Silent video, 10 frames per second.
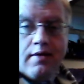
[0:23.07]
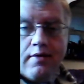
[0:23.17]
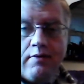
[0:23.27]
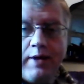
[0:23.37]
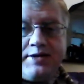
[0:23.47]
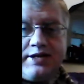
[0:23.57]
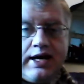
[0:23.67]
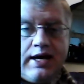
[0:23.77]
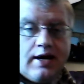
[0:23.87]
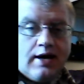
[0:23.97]

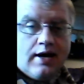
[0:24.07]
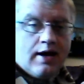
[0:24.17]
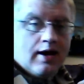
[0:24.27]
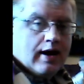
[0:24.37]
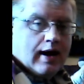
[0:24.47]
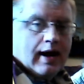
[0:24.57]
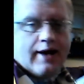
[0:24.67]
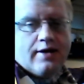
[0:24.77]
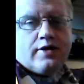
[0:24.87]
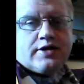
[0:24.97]
Wibsy,
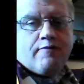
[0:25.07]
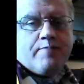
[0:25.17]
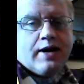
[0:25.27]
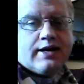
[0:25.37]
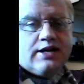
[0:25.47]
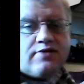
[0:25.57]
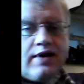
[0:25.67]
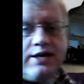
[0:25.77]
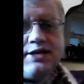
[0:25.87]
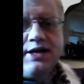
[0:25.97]
and lots of Parky's
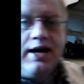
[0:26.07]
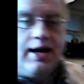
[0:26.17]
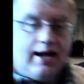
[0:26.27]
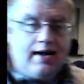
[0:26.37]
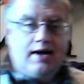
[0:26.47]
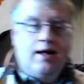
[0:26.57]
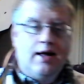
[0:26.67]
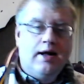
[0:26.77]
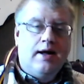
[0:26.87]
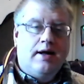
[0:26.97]
friends are, are here
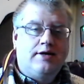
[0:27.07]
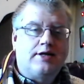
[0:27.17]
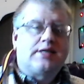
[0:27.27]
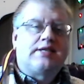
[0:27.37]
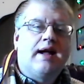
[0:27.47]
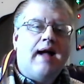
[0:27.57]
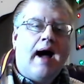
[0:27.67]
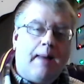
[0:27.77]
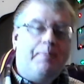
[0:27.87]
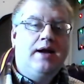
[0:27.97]
just to say
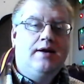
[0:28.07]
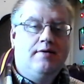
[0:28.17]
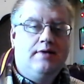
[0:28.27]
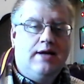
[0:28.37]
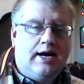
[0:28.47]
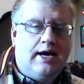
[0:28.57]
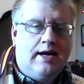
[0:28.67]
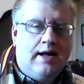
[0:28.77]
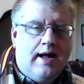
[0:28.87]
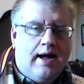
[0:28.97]
Happy New Year.
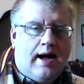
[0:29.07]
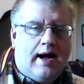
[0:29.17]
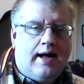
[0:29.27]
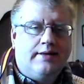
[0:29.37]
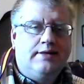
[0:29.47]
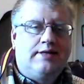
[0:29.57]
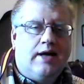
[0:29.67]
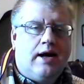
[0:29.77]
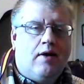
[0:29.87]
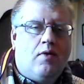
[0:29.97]
And
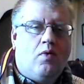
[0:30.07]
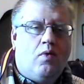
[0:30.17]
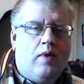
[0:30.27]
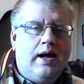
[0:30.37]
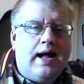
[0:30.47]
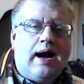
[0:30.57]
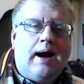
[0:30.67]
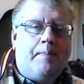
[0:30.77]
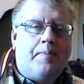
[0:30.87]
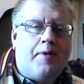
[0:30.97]
uh, we
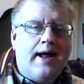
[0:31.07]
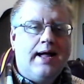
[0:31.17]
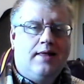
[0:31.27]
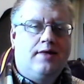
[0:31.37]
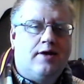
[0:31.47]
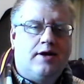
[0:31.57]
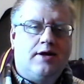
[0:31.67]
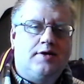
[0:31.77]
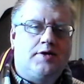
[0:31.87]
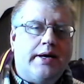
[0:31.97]
are praying that
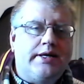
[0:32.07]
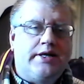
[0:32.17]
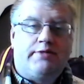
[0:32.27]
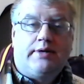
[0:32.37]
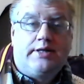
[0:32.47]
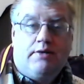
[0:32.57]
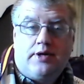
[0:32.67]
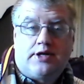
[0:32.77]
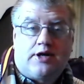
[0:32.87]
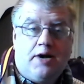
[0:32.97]
2021
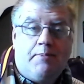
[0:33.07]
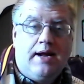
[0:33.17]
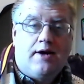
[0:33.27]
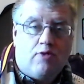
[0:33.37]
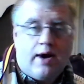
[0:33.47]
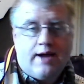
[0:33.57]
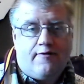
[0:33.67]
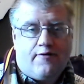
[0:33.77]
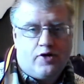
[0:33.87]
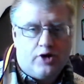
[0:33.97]
is going to be great
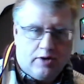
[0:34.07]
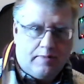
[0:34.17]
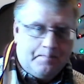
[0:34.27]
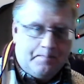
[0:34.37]
for you.